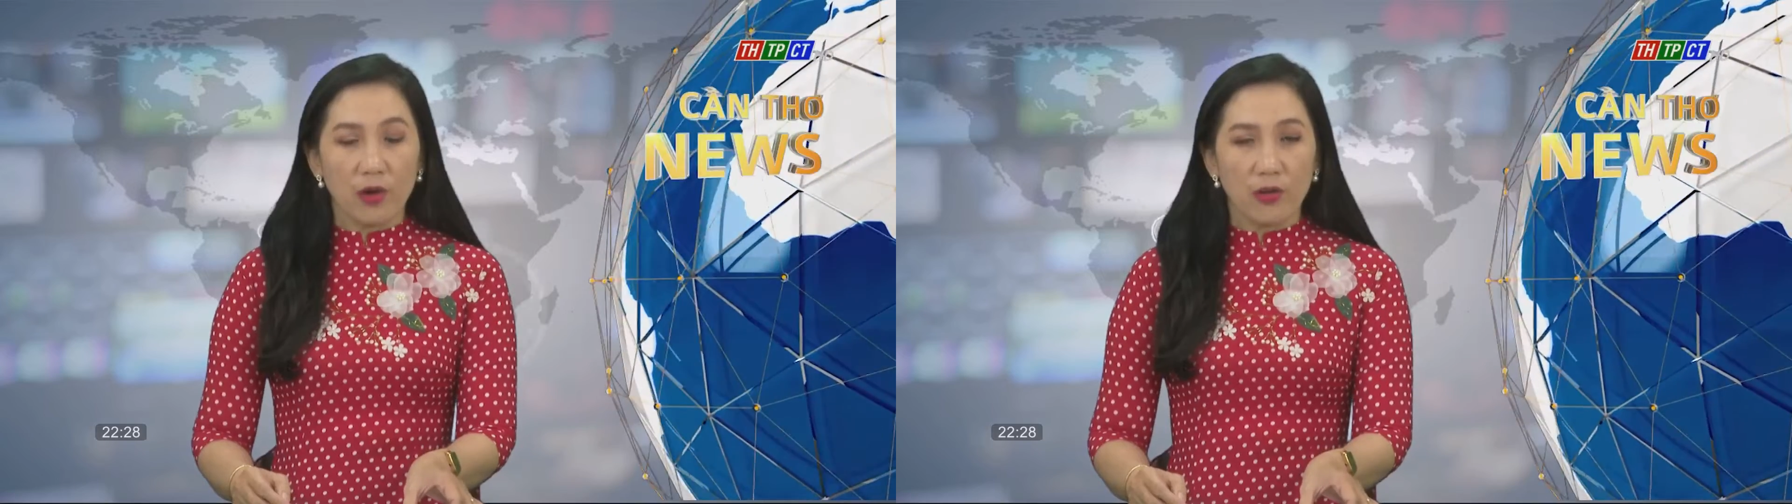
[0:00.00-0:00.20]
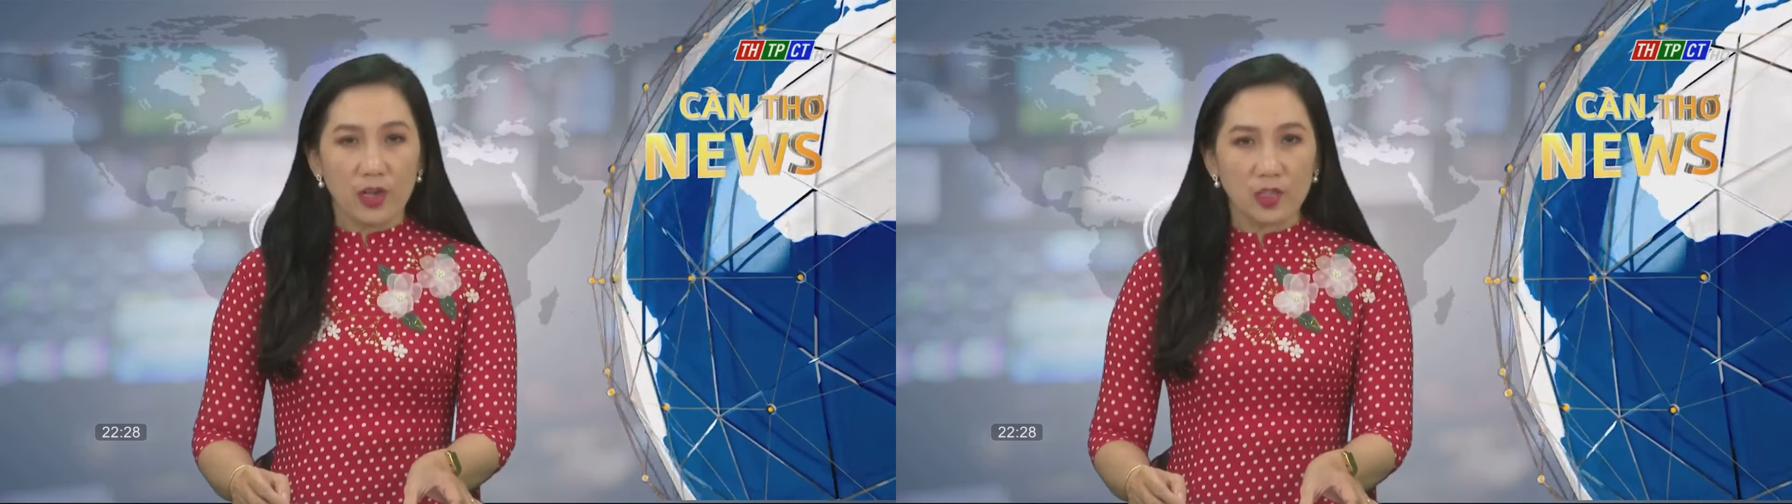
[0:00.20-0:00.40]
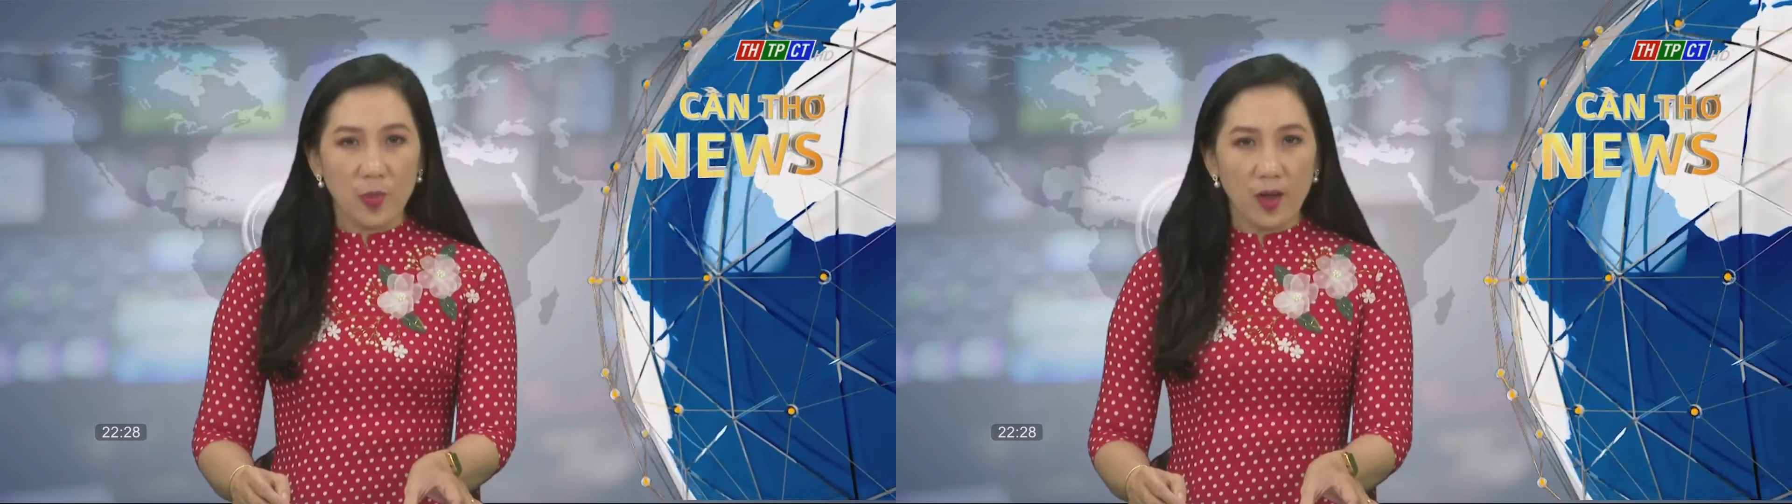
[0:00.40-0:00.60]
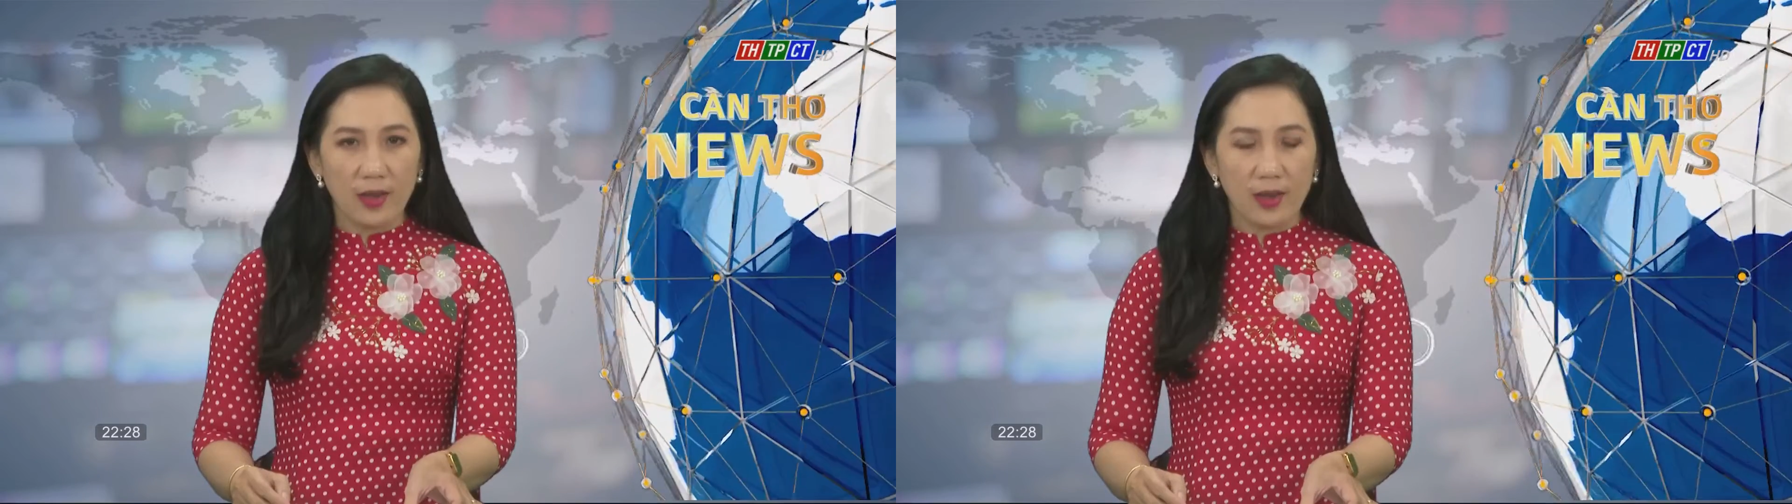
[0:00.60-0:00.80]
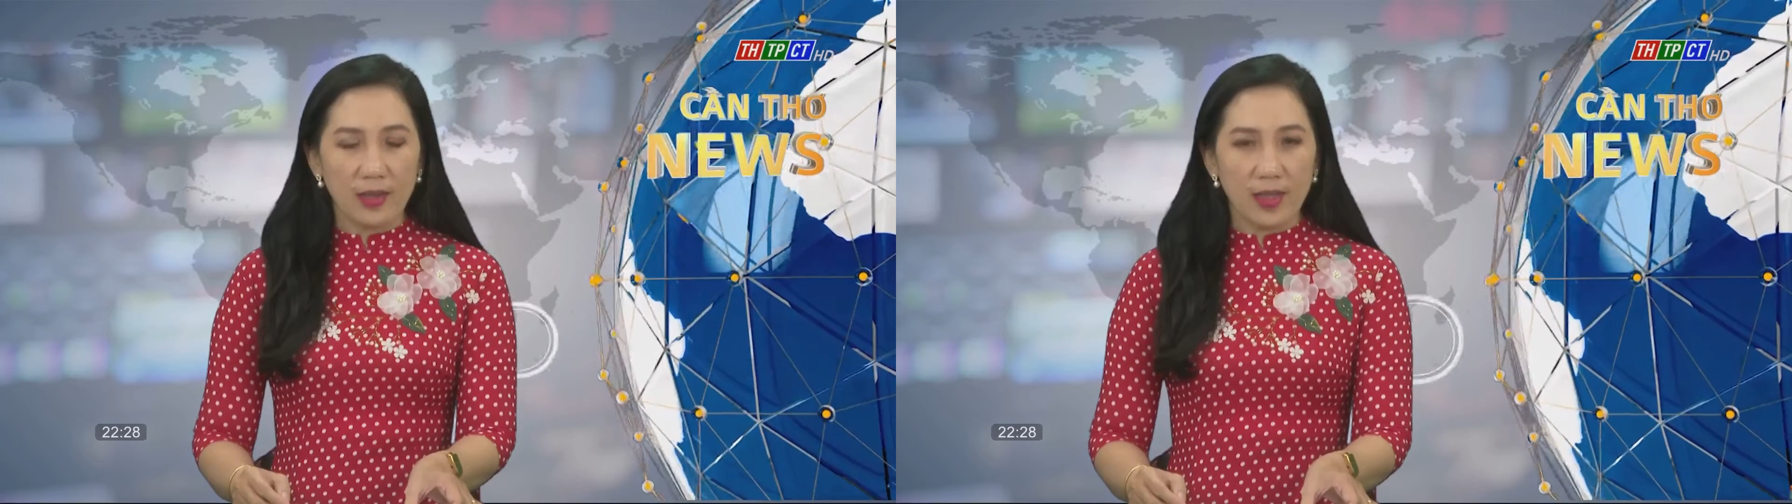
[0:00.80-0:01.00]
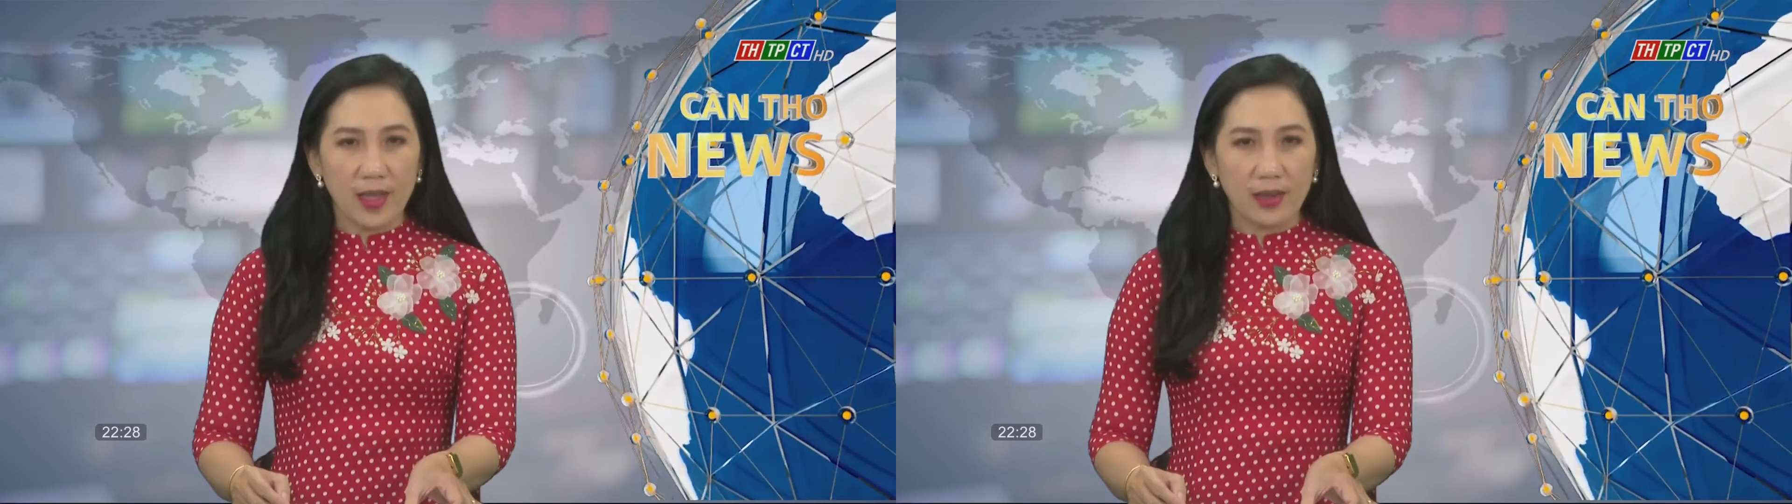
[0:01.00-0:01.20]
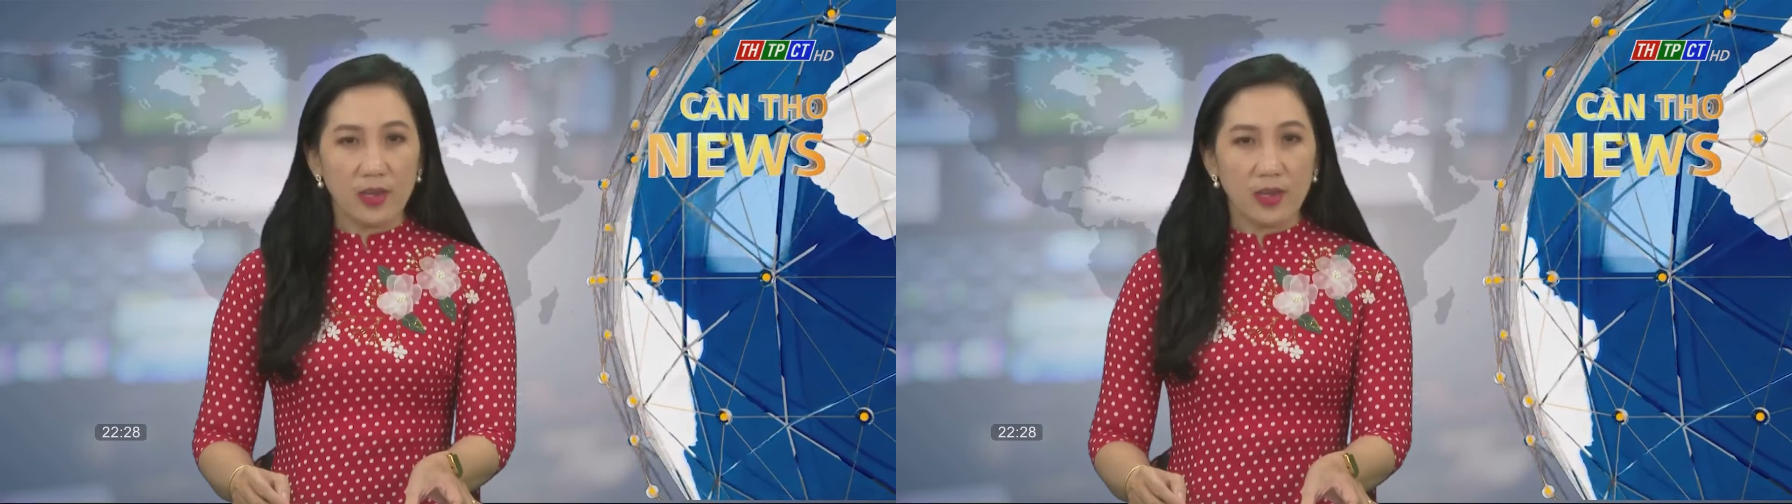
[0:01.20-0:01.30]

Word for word: the glorious party